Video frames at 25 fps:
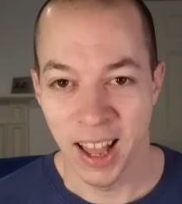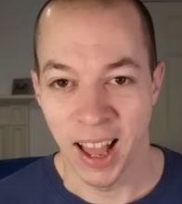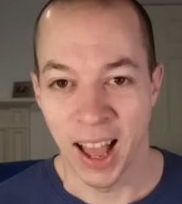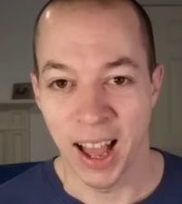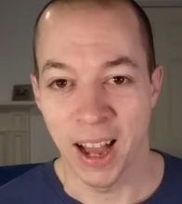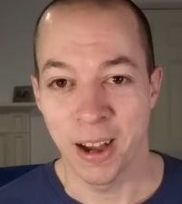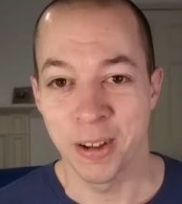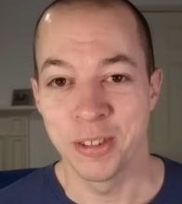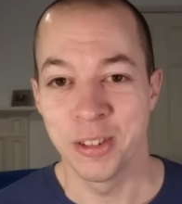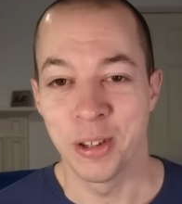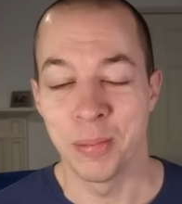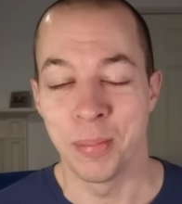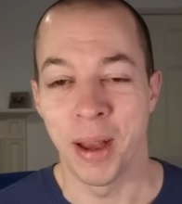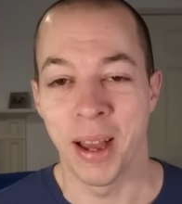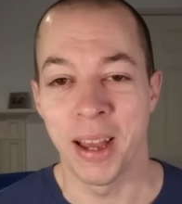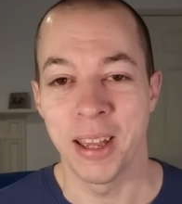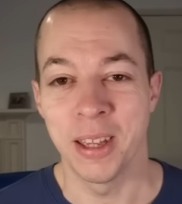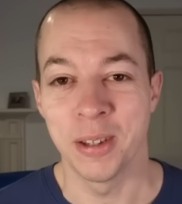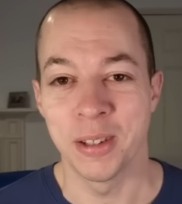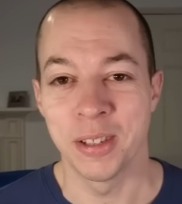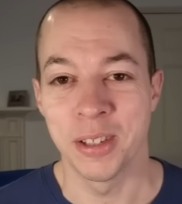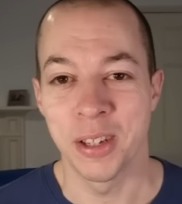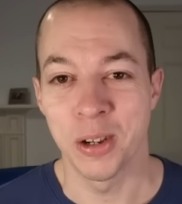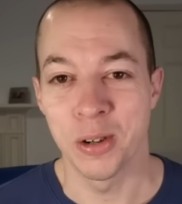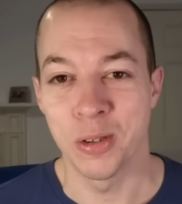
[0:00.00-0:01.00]
How to Pay
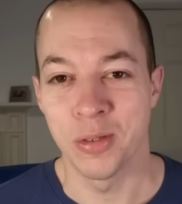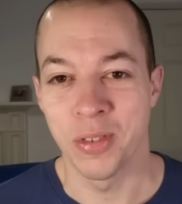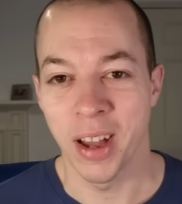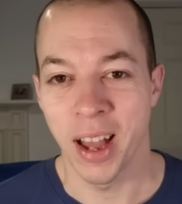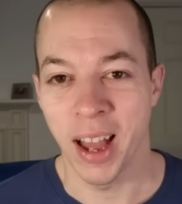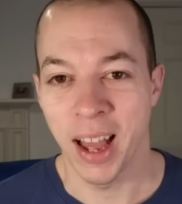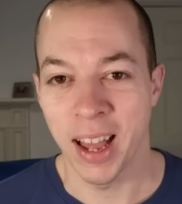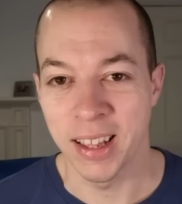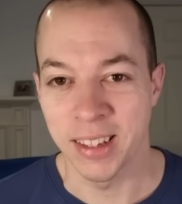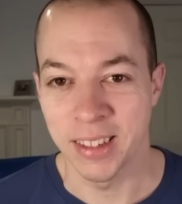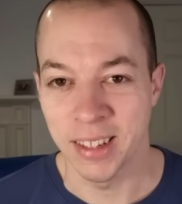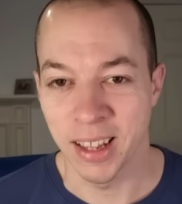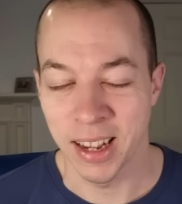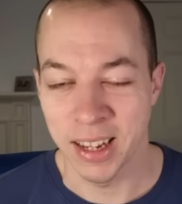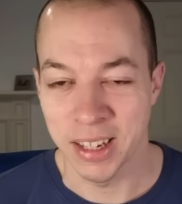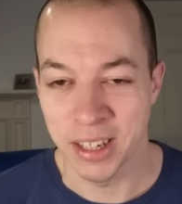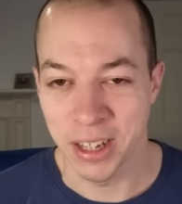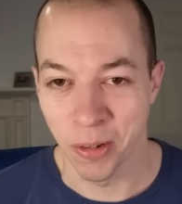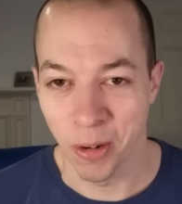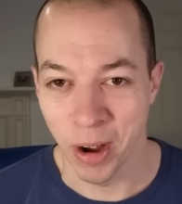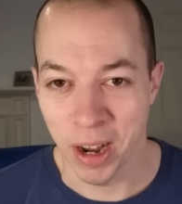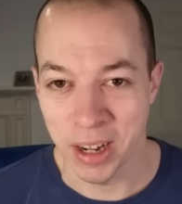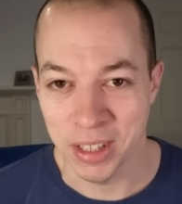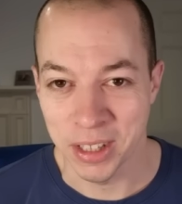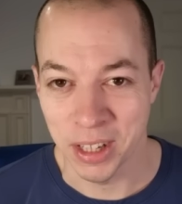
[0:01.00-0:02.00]
Yourself as a
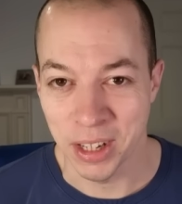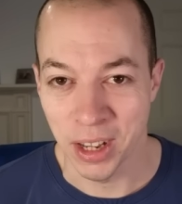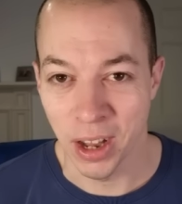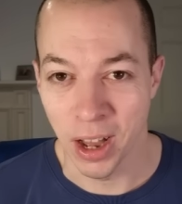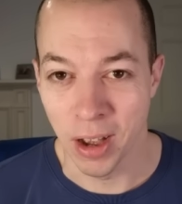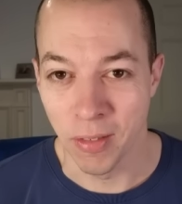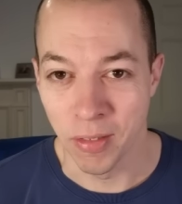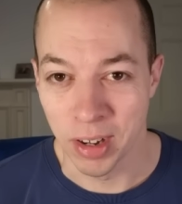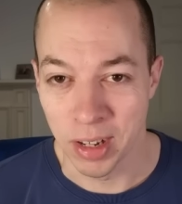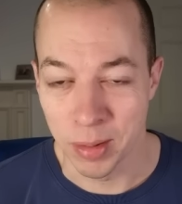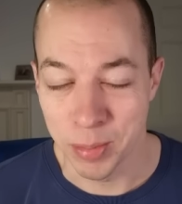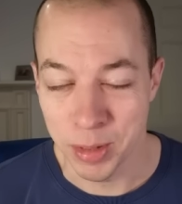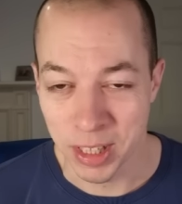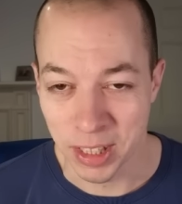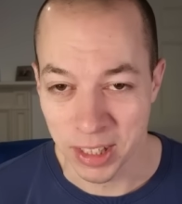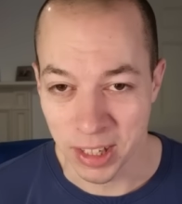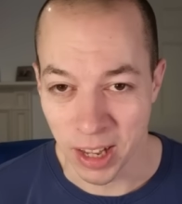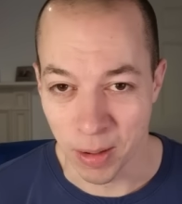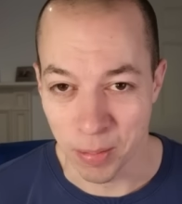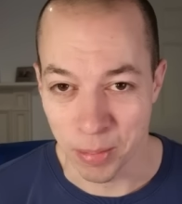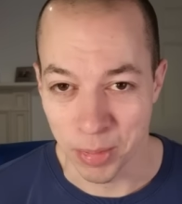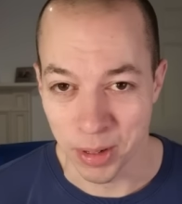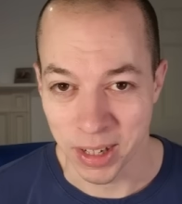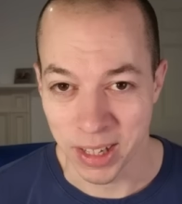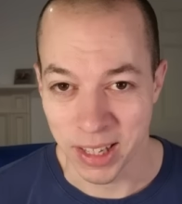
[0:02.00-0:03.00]
Director of a Limited
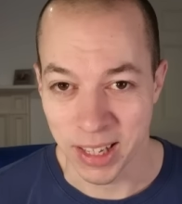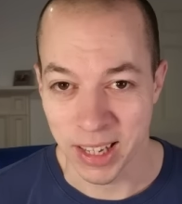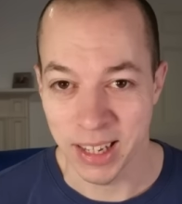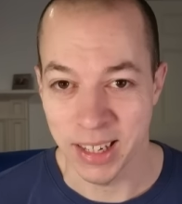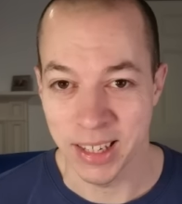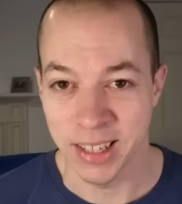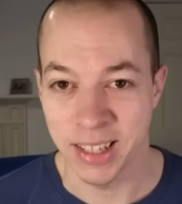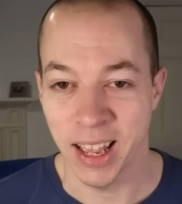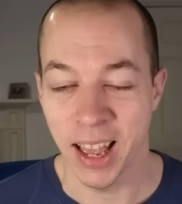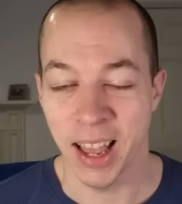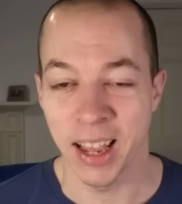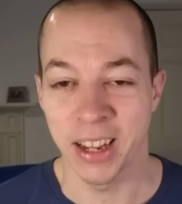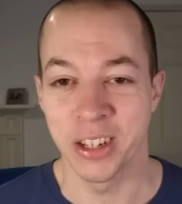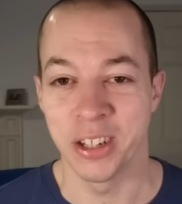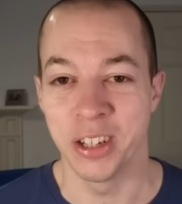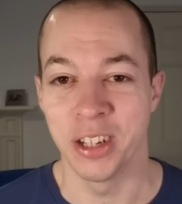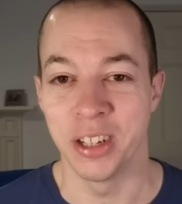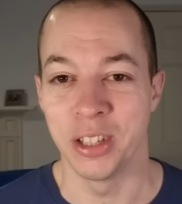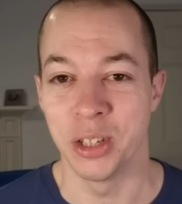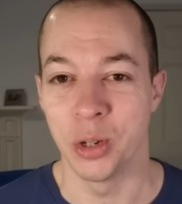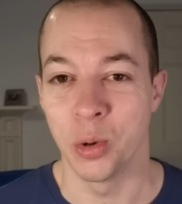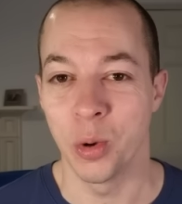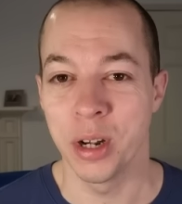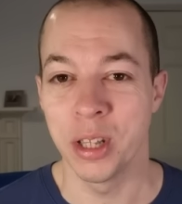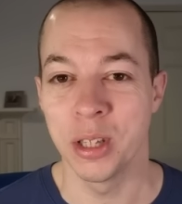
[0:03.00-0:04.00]
Company in Tax Year
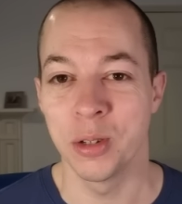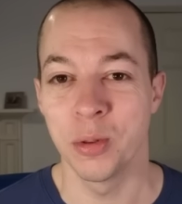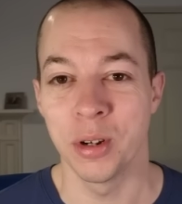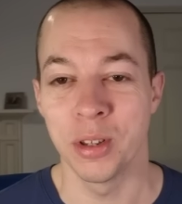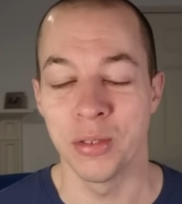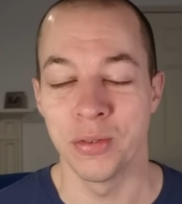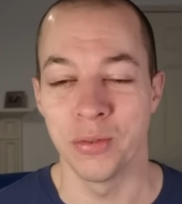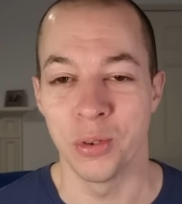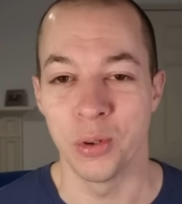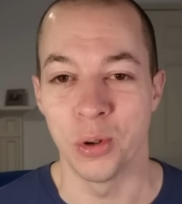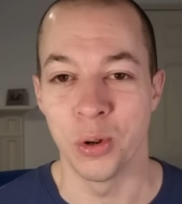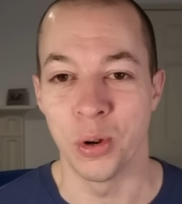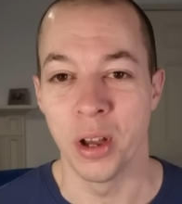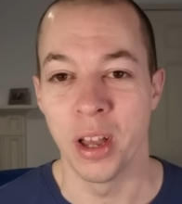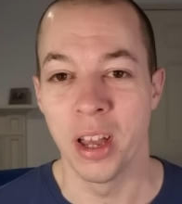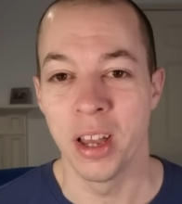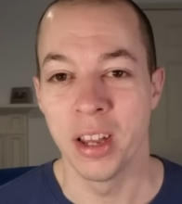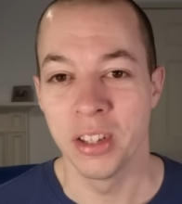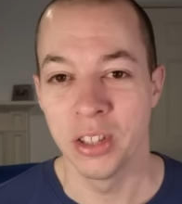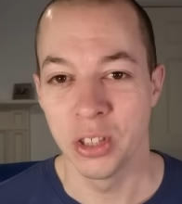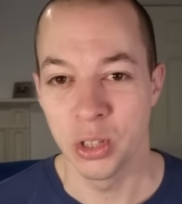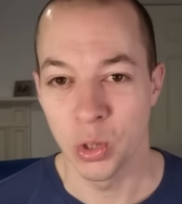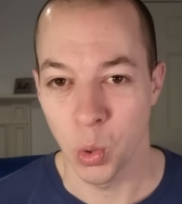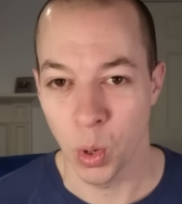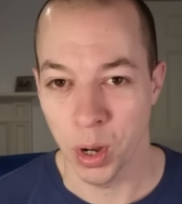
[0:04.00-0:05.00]
2024
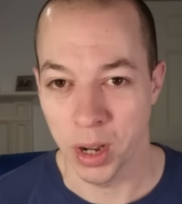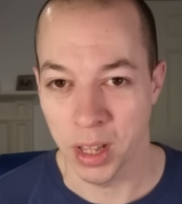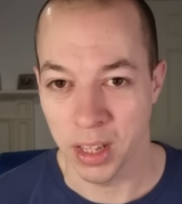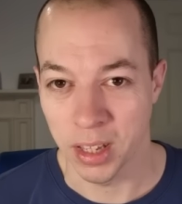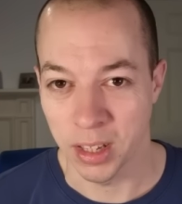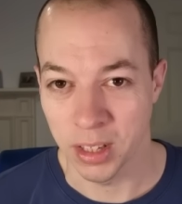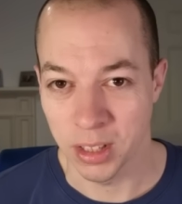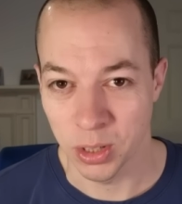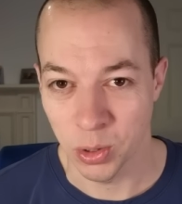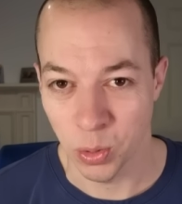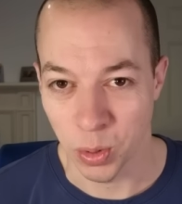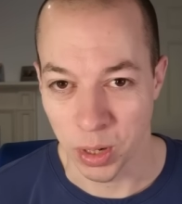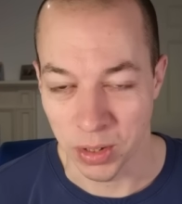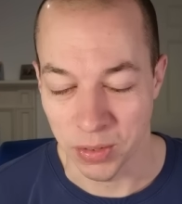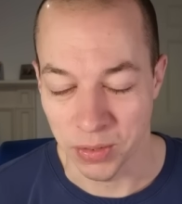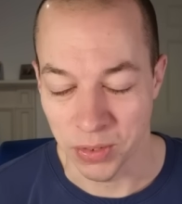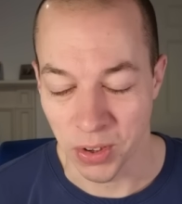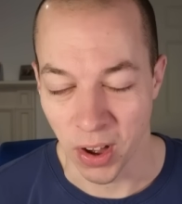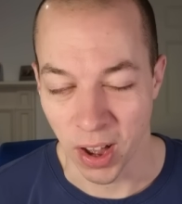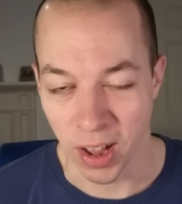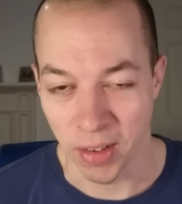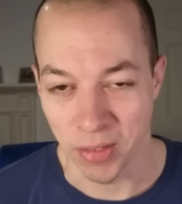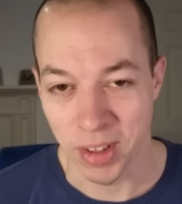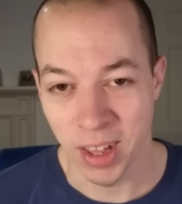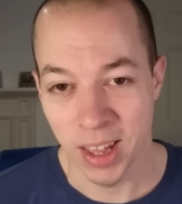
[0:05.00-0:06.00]

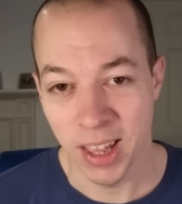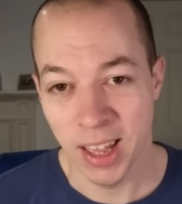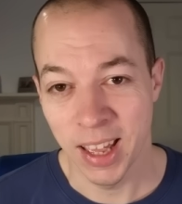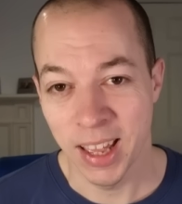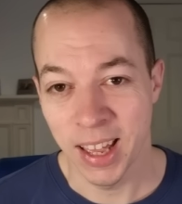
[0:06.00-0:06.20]
2025.